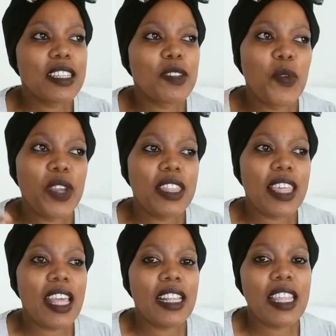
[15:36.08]
we
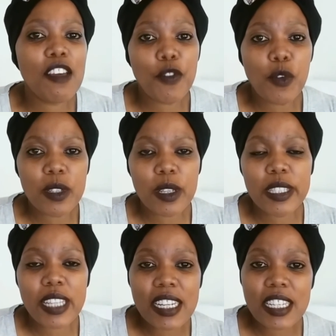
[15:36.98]
then therefore
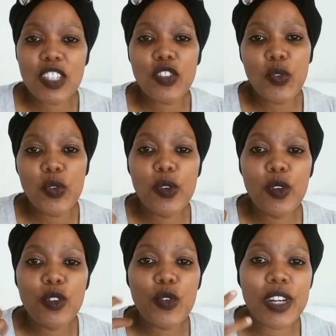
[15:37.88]
started to
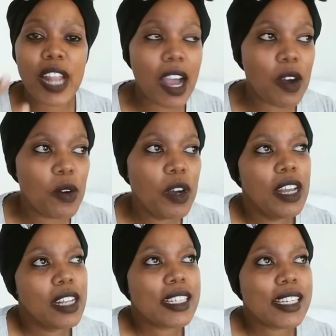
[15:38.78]
now
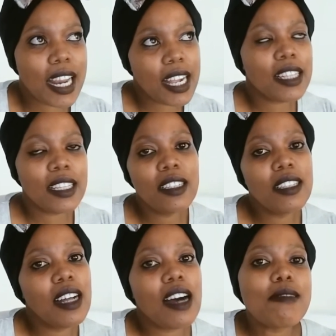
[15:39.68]

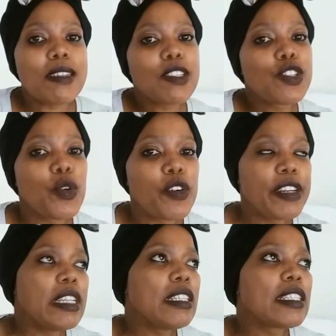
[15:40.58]
tell our
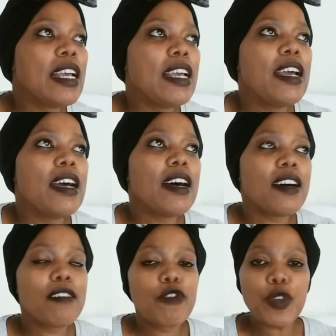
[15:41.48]
stories
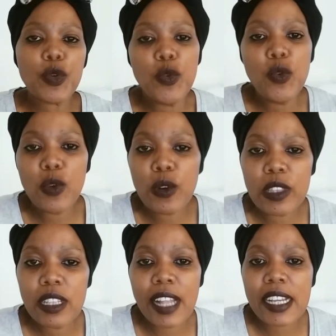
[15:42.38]
through
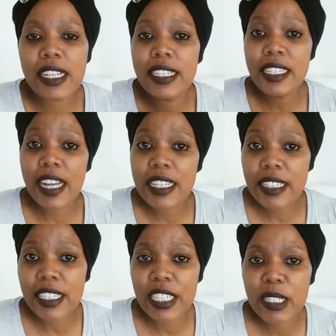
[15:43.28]
like leaders
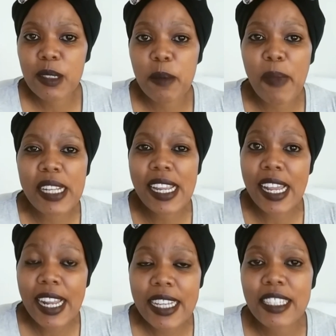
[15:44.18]
such as
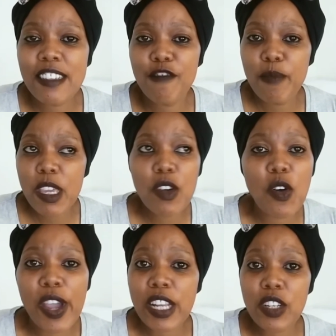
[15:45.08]
Mandela, Steve
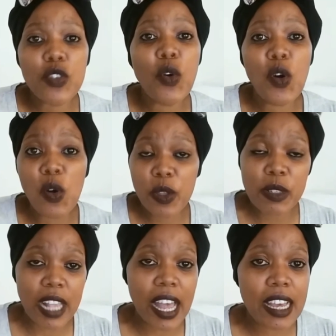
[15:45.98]
Biko, and all those
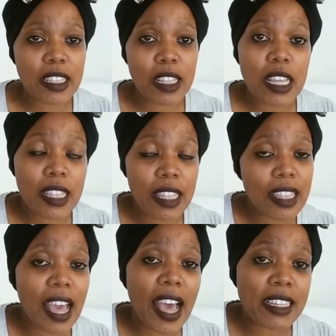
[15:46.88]

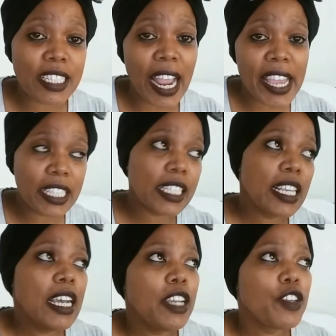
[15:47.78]
the other giants,
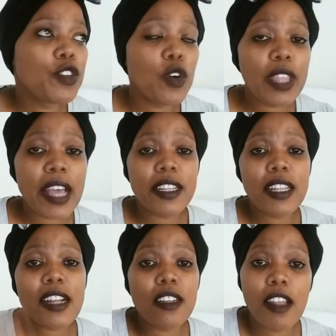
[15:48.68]
you know,
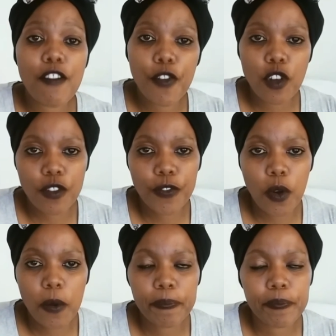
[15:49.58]
that fought for